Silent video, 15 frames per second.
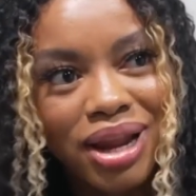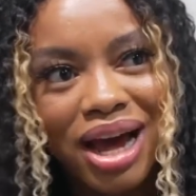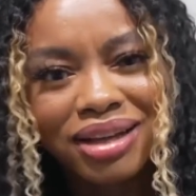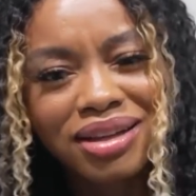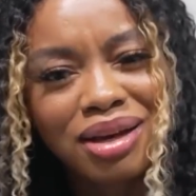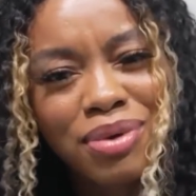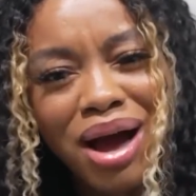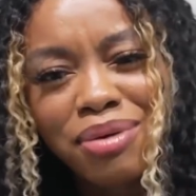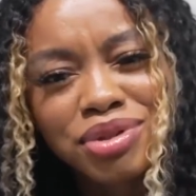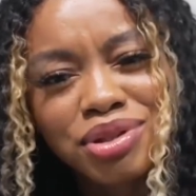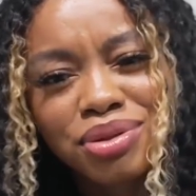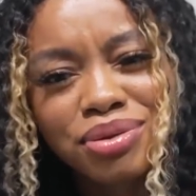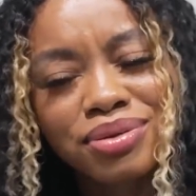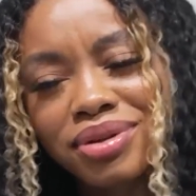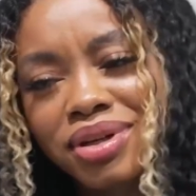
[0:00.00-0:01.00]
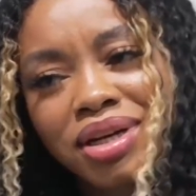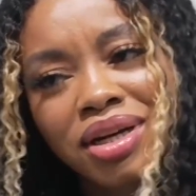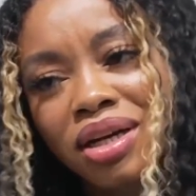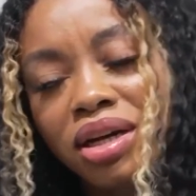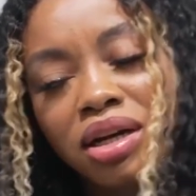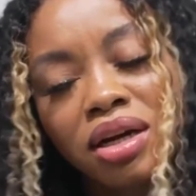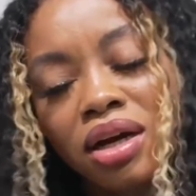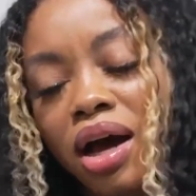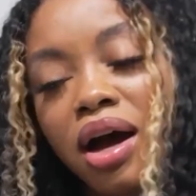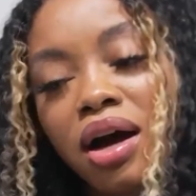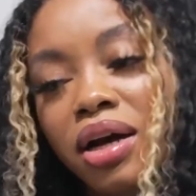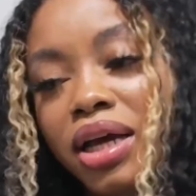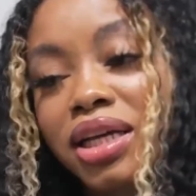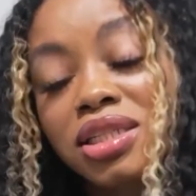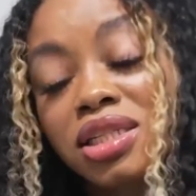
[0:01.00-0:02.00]
locked up why would you I
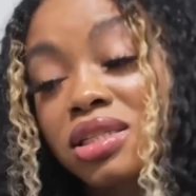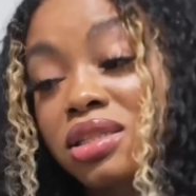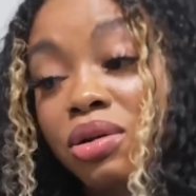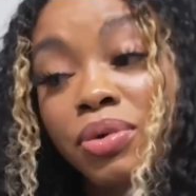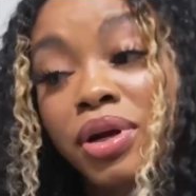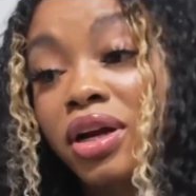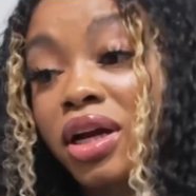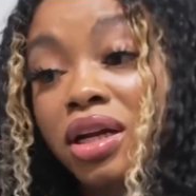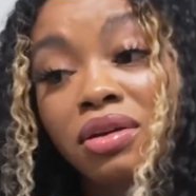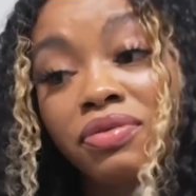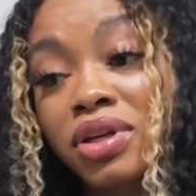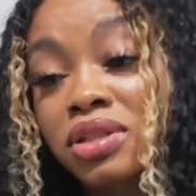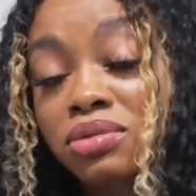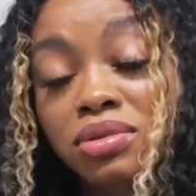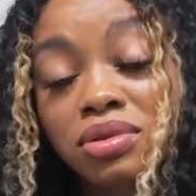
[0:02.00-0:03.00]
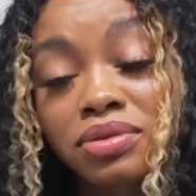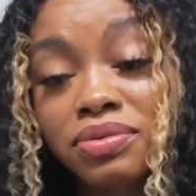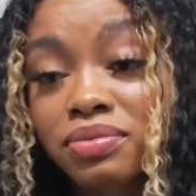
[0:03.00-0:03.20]
don't he's just yeah, a weird eyes, individual.